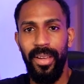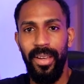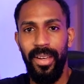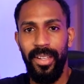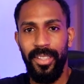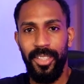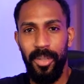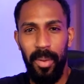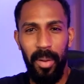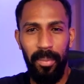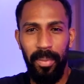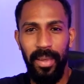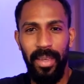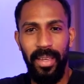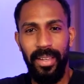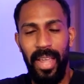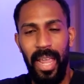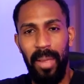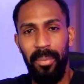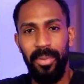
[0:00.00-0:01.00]
So by being
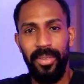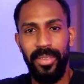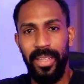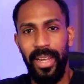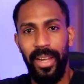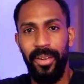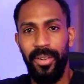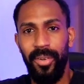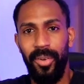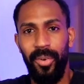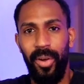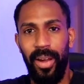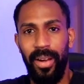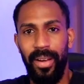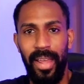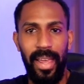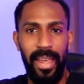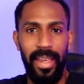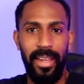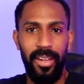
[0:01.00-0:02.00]
able to integrate
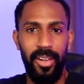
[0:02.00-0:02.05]
a